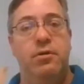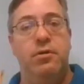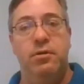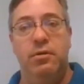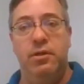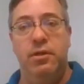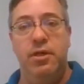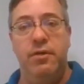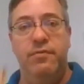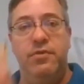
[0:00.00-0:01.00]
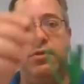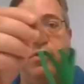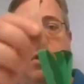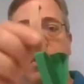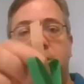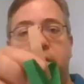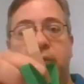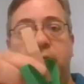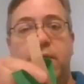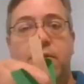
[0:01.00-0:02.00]
leaves, and then
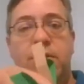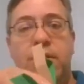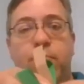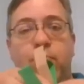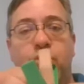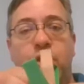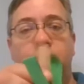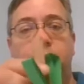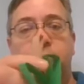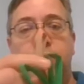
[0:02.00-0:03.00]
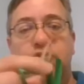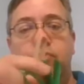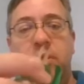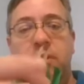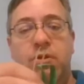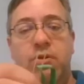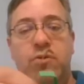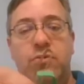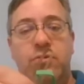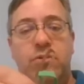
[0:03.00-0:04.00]
the stem will go in between
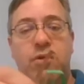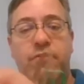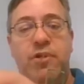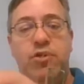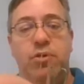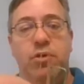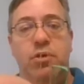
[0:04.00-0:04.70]
those eventually.